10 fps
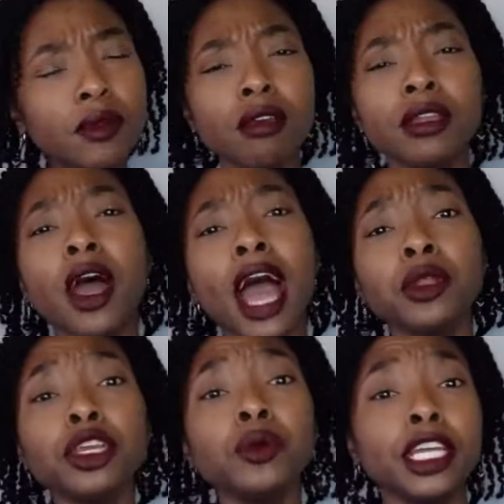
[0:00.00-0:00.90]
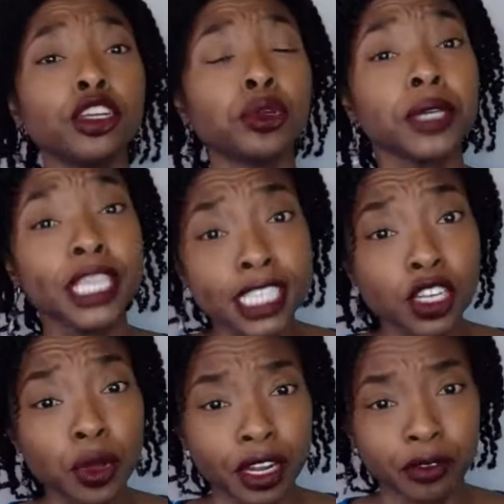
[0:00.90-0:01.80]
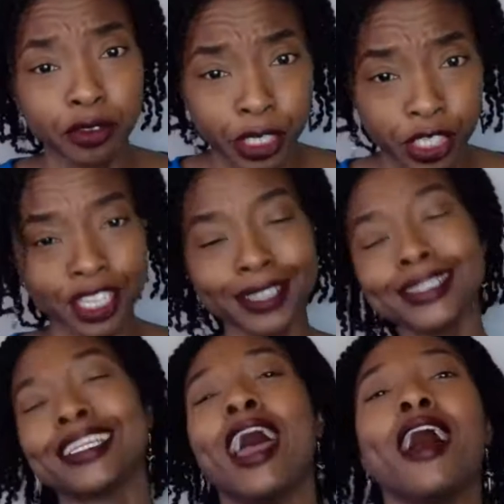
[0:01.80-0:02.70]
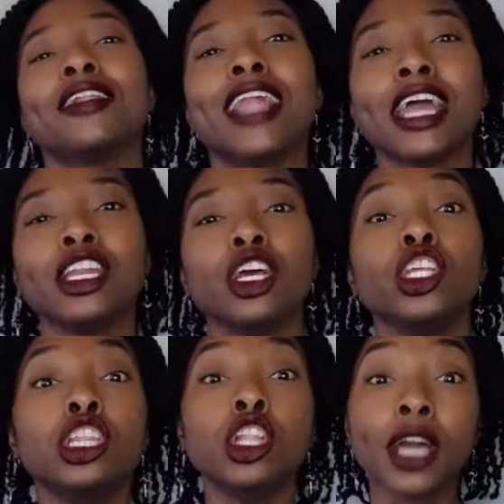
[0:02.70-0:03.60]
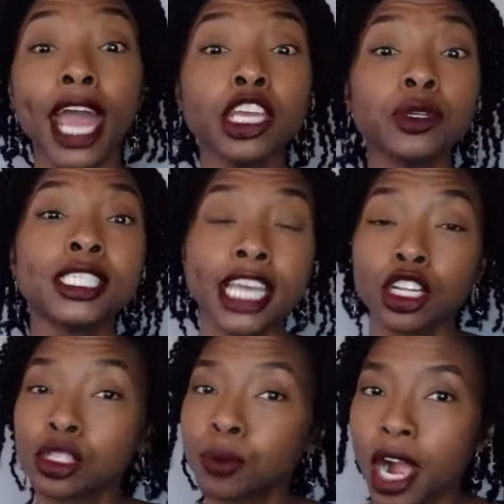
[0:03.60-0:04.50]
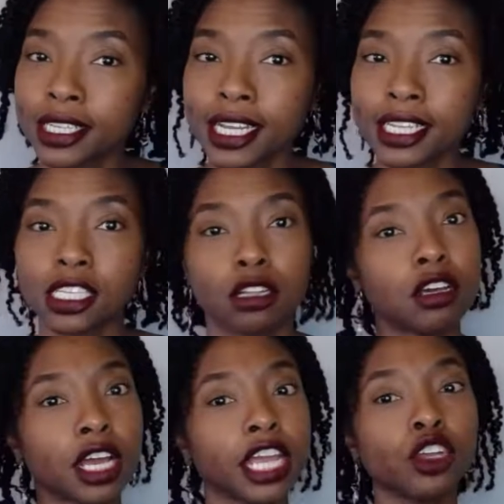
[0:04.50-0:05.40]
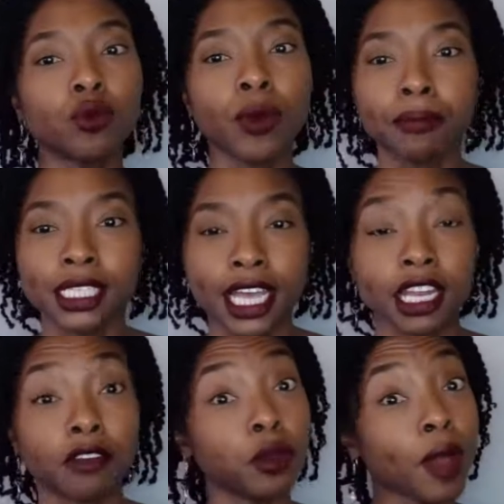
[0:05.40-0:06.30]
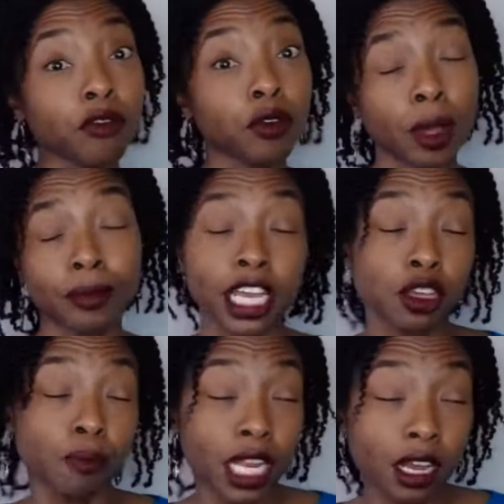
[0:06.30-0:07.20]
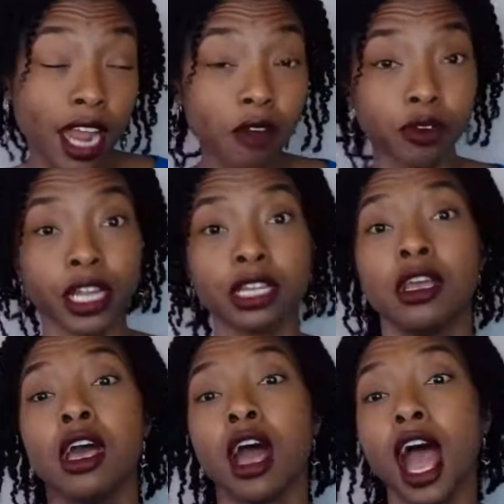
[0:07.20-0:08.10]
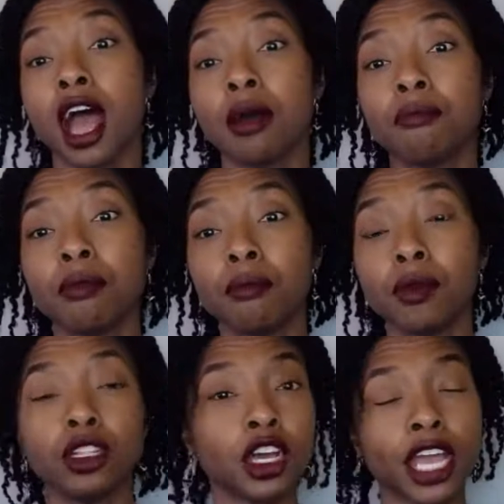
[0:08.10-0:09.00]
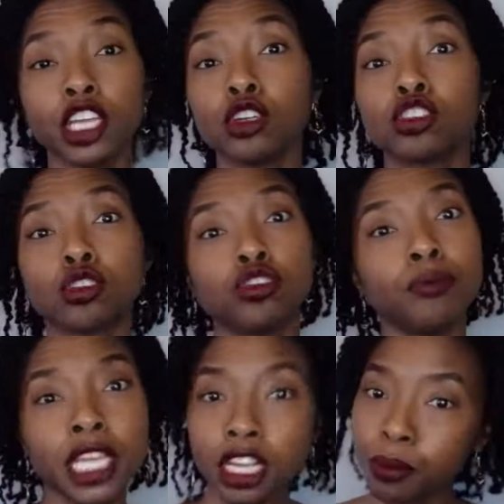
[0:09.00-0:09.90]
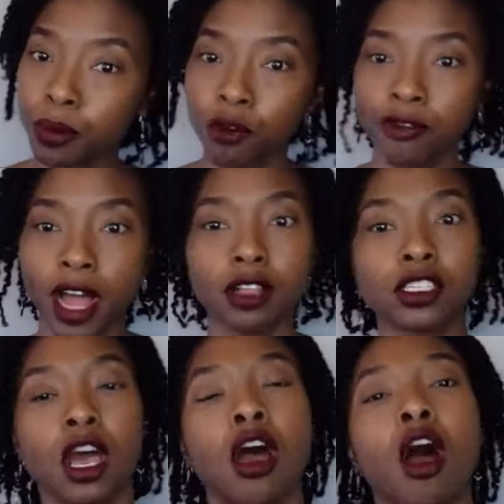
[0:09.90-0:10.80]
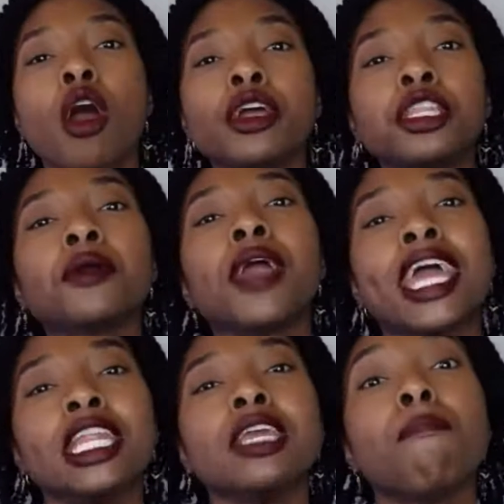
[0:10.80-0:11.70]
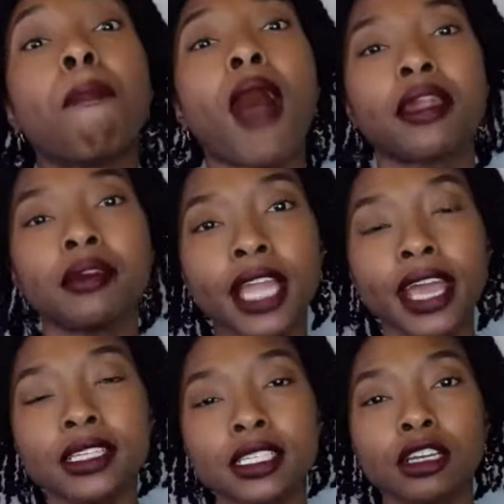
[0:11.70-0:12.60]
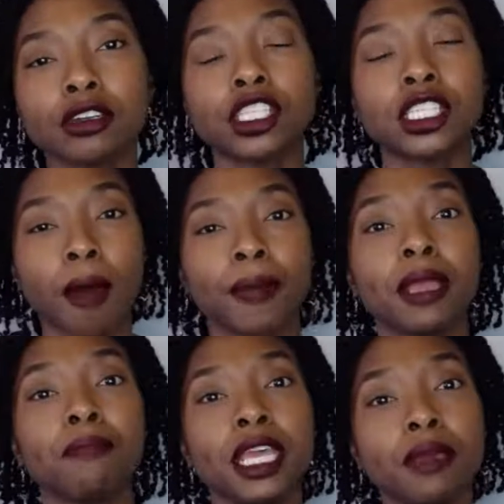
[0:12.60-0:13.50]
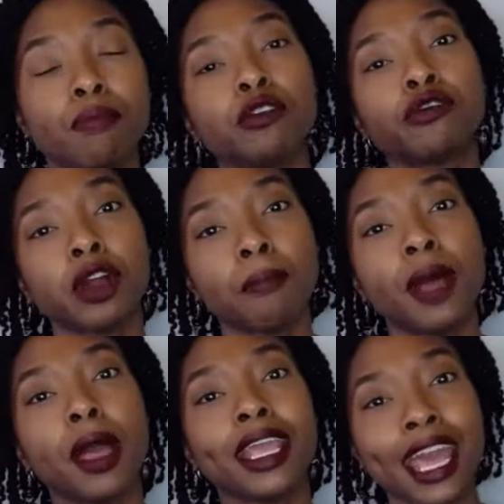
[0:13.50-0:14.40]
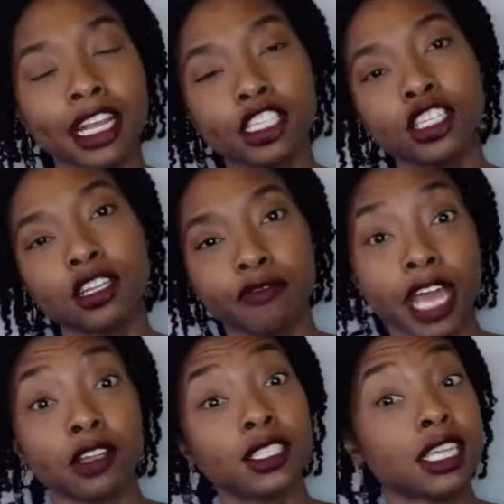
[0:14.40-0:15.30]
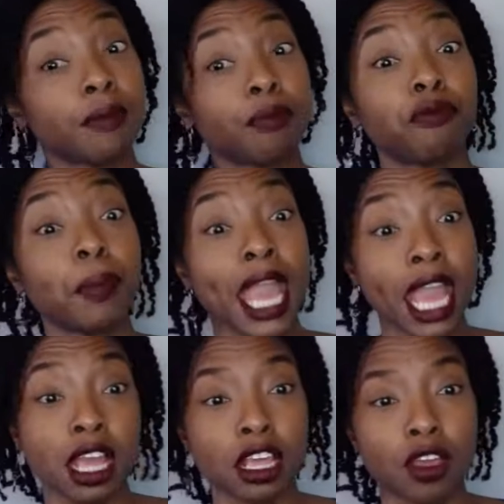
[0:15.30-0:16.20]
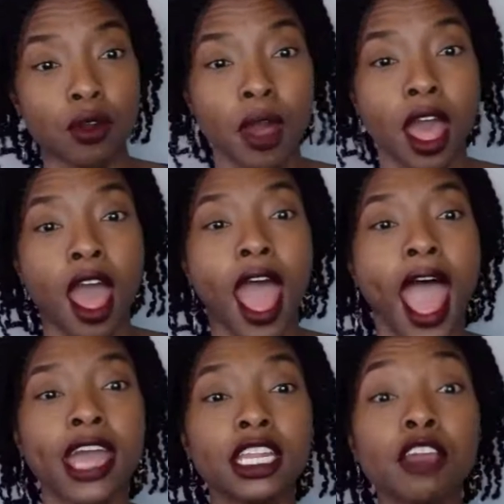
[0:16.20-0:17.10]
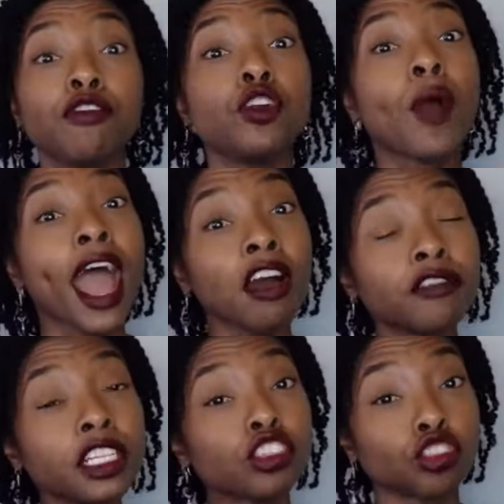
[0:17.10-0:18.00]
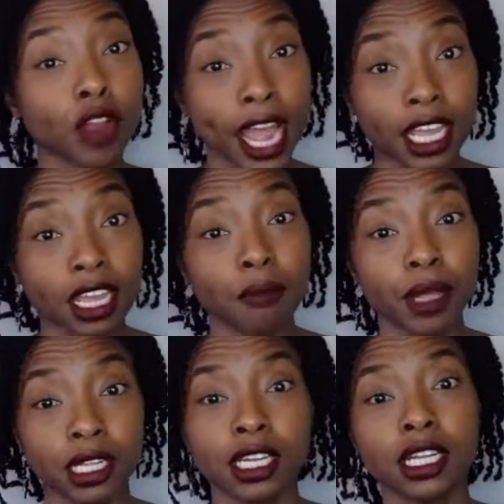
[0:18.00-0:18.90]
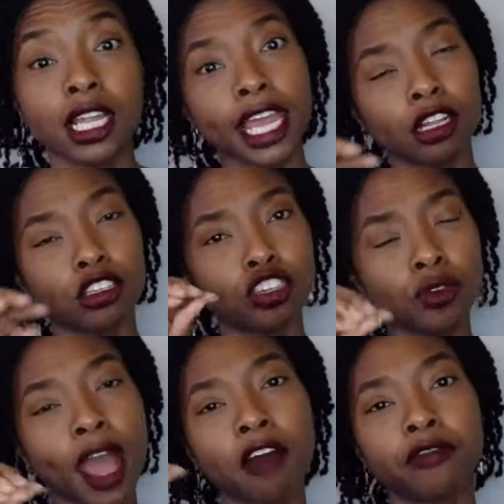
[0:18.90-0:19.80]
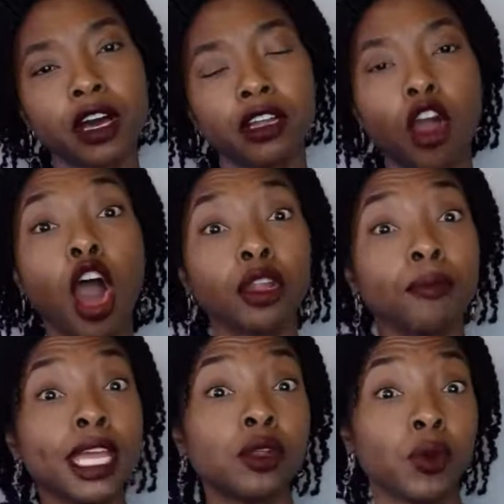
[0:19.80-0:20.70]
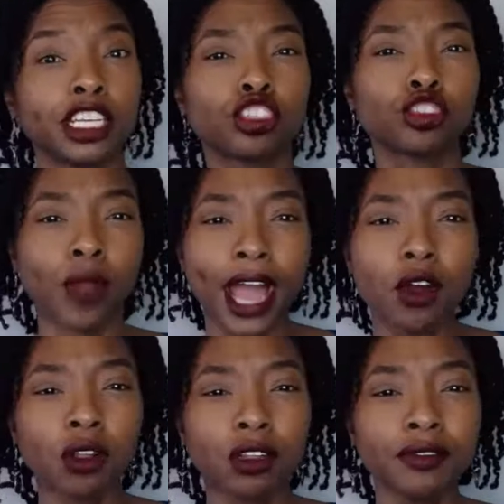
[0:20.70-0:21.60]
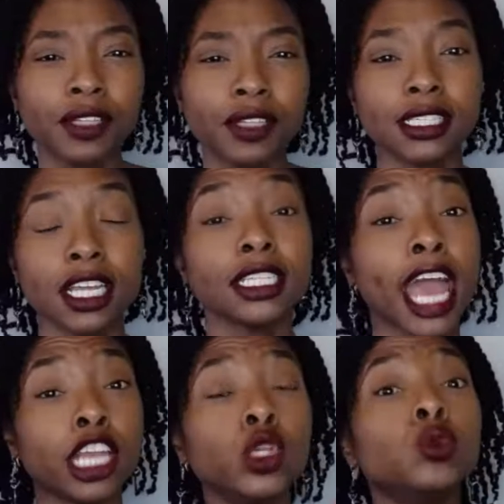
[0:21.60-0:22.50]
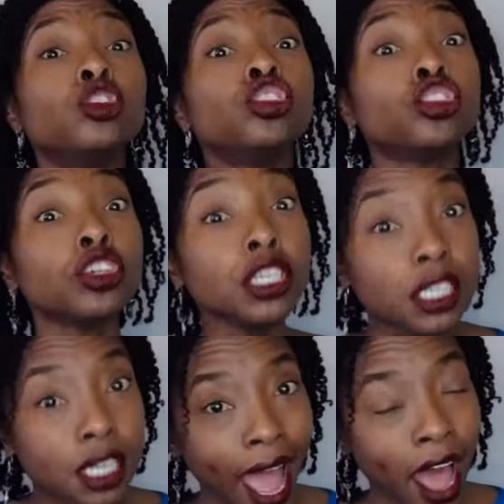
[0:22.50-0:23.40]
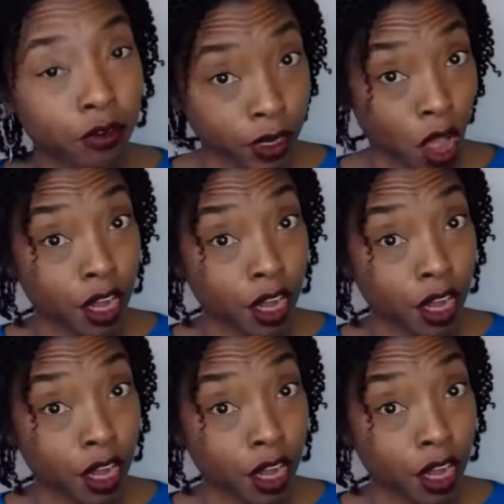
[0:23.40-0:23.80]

Now, how do you increase your conversions? Then look at your sales process. Look at your website. If you have a website, you may not have one. Look at your social media profiles. Are there any bottlenecks that are stopping people from getting to the final step of paying you? And if you have this tracking ability, like, do you have an automated way to track all of these things? And you should have an